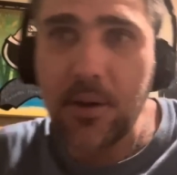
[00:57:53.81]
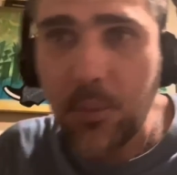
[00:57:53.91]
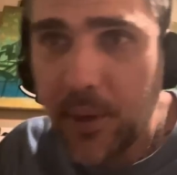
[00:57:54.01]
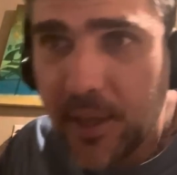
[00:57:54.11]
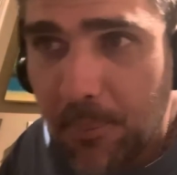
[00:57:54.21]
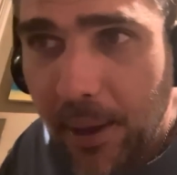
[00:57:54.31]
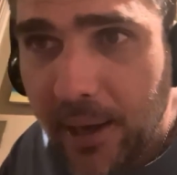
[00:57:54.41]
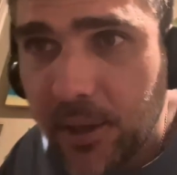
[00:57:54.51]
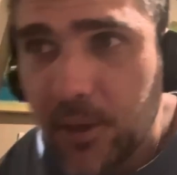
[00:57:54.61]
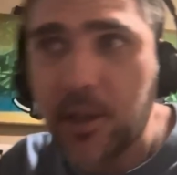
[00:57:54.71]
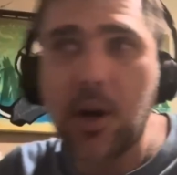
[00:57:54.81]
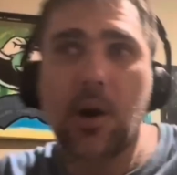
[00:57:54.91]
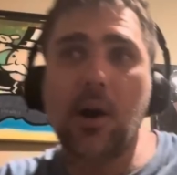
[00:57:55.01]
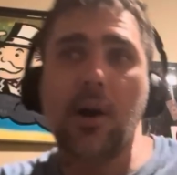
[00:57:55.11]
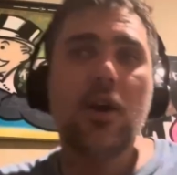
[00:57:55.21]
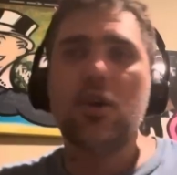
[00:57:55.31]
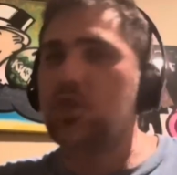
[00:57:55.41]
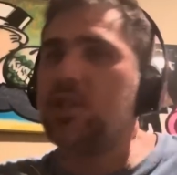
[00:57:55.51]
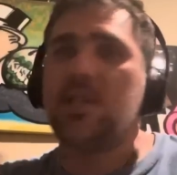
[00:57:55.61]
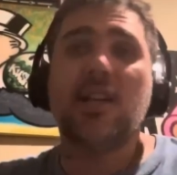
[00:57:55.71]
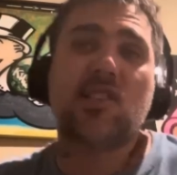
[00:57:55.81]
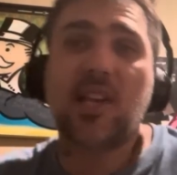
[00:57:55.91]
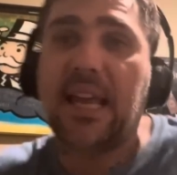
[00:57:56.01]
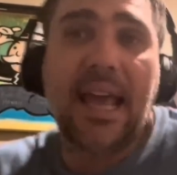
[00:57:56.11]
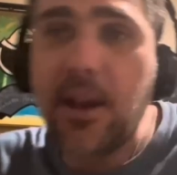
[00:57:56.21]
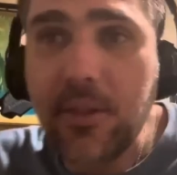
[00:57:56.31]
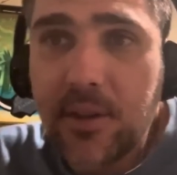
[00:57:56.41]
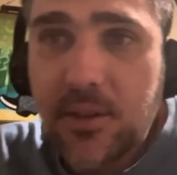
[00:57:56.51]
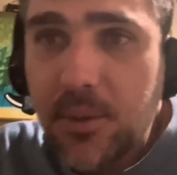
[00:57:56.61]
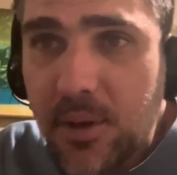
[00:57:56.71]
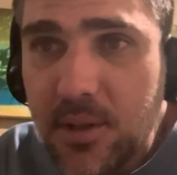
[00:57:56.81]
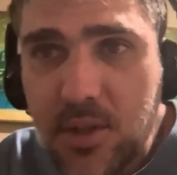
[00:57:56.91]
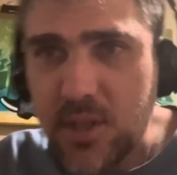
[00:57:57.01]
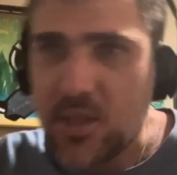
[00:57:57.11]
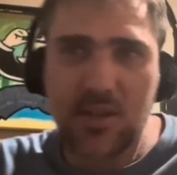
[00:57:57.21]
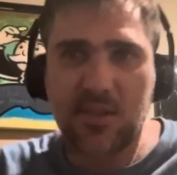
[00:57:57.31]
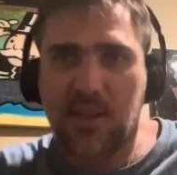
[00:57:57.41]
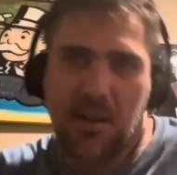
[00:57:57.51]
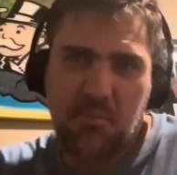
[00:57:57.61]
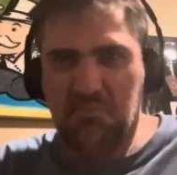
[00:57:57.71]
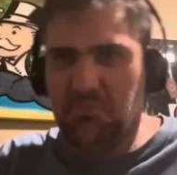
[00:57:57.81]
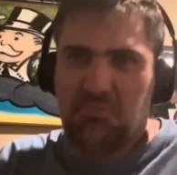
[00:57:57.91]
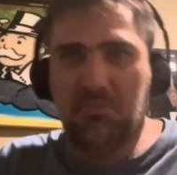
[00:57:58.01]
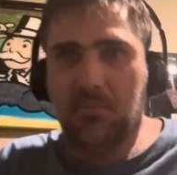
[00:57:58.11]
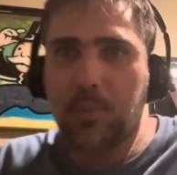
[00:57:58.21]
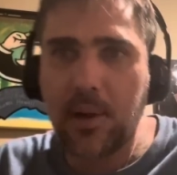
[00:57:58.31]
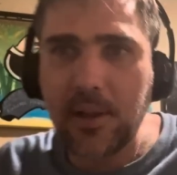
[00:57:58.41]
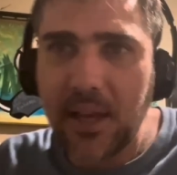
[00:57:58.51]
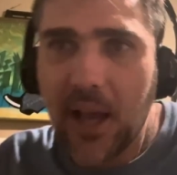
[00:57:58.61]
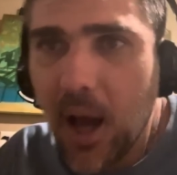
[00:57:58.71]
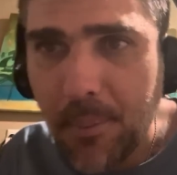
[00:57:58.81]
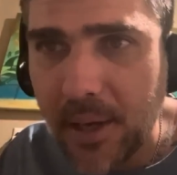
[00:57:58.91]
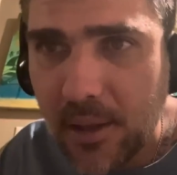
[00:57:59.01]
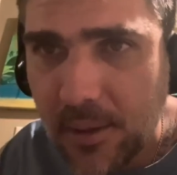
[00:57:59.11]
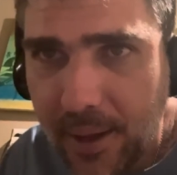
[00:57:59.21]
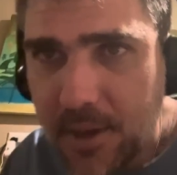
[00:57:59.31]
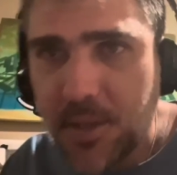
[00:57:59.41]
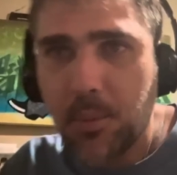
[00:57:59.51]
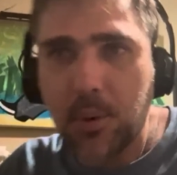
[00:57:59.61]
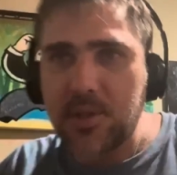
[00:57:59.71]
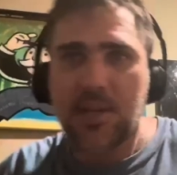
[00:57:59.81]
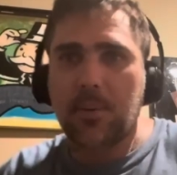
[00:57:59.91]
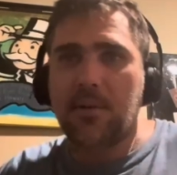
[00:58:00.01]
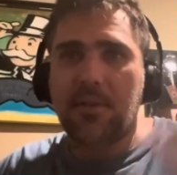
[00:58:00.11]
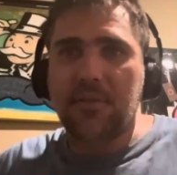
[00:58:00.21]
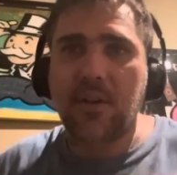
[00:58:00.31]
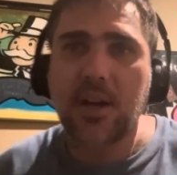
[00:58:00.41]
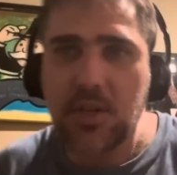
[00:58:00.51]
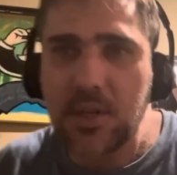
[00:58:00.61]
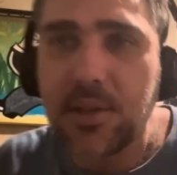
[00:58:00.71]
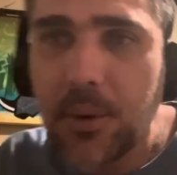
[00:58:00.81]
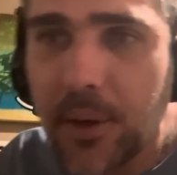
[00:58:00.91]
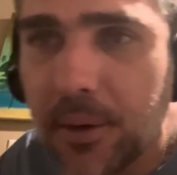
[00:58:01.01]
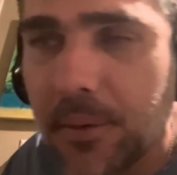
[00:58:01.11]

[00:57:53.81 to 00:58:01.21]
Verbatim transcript: We get back in her car. She's not saying anything to us. She's just like, mm, probably like humming Alanis Morissette, whatever the fuck she's doing.